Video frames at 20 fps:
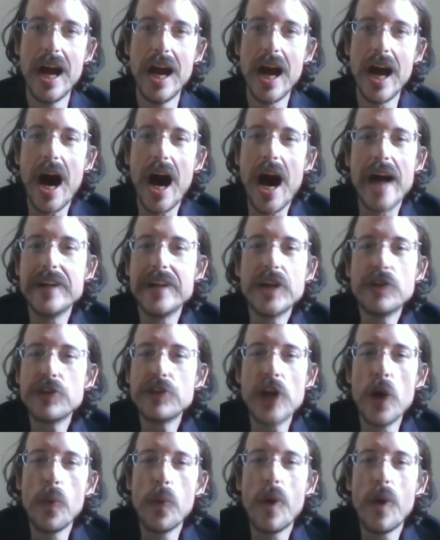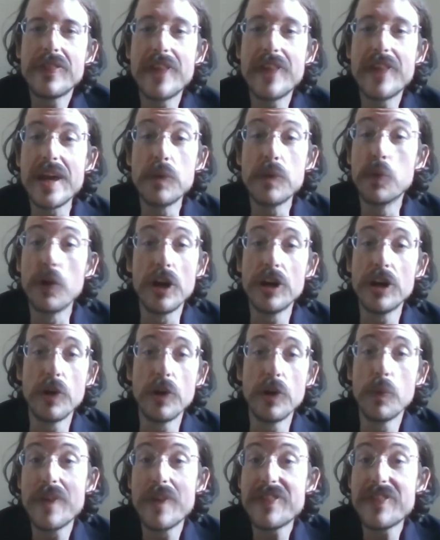I don't know what they were or
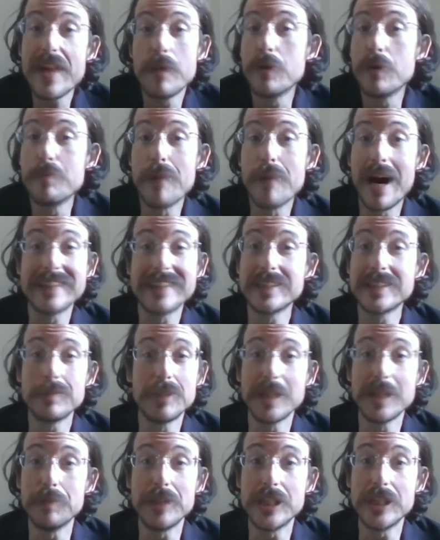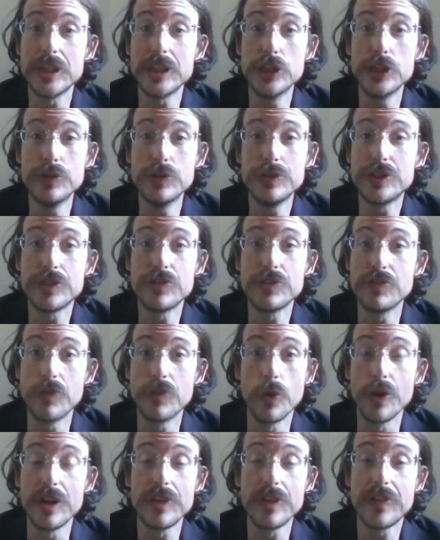what they would possibly be used
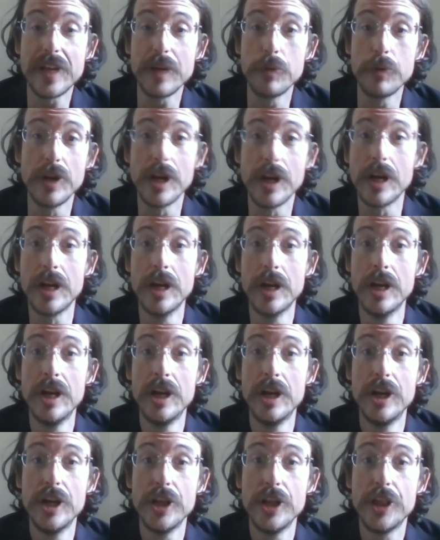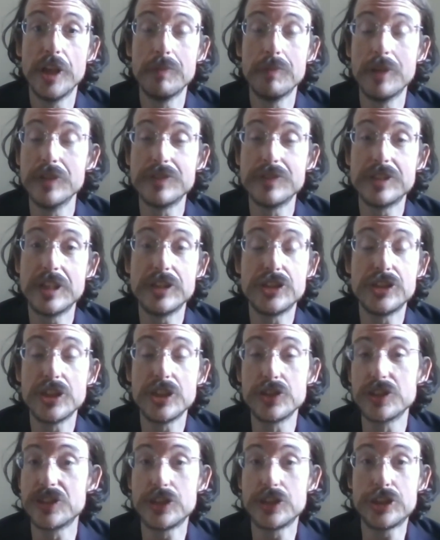for. They were they're
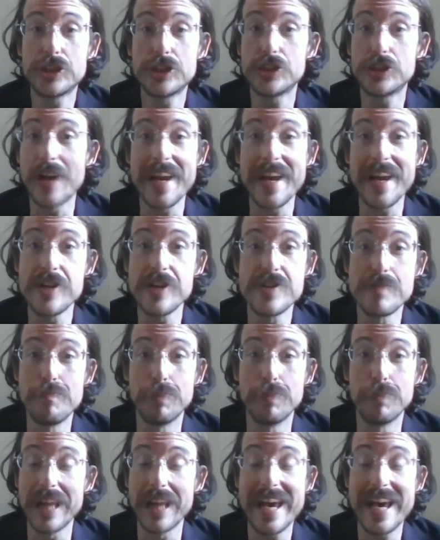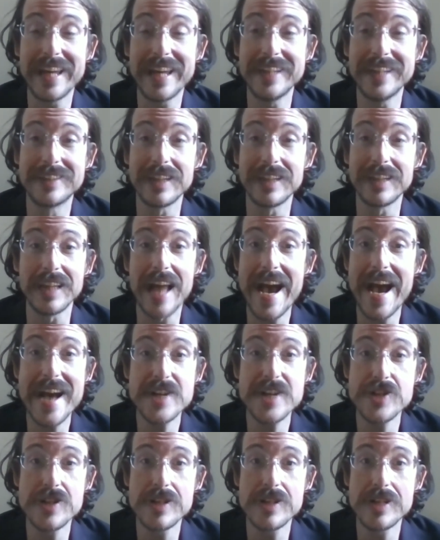just strange blades
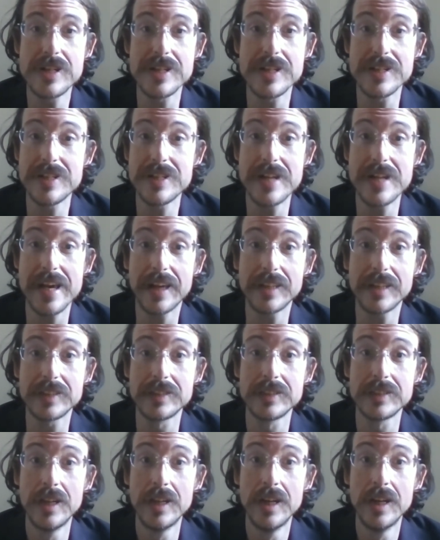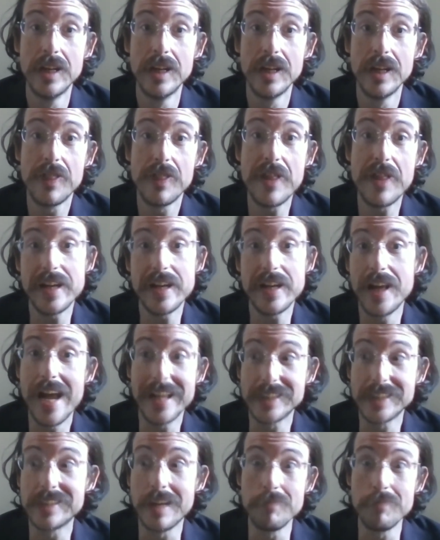lashed to sticks that at
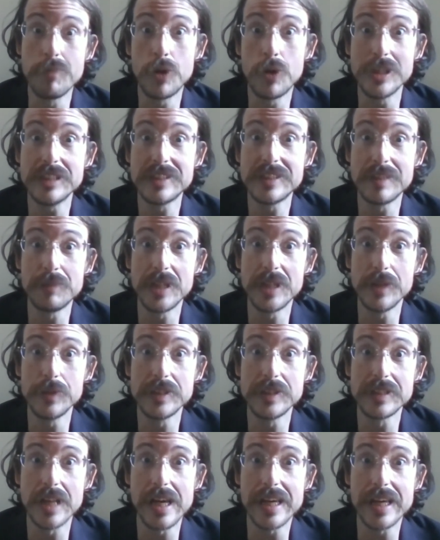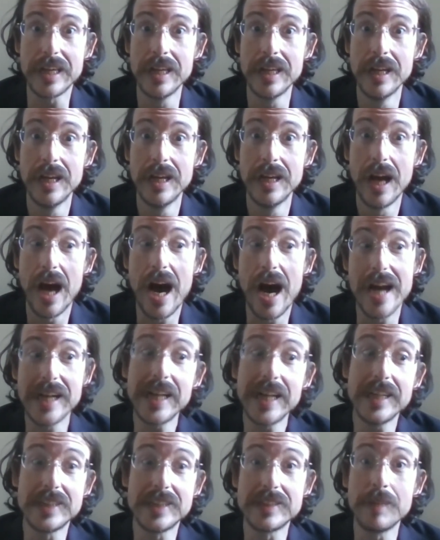some point somebody was like, I
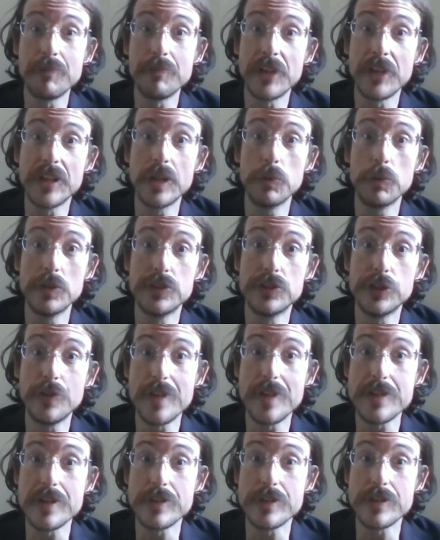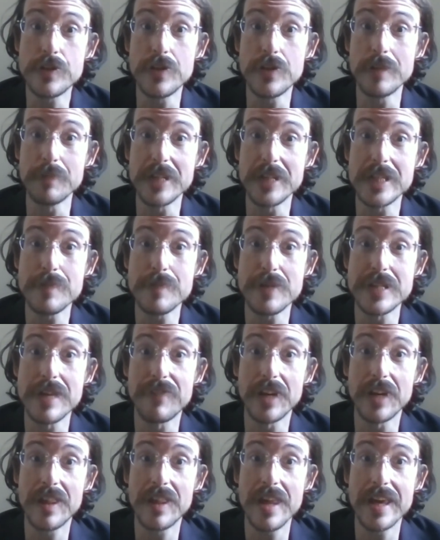need something that will do this extremely
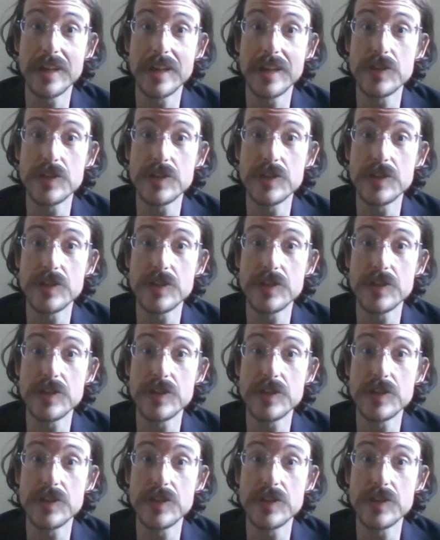specific thing.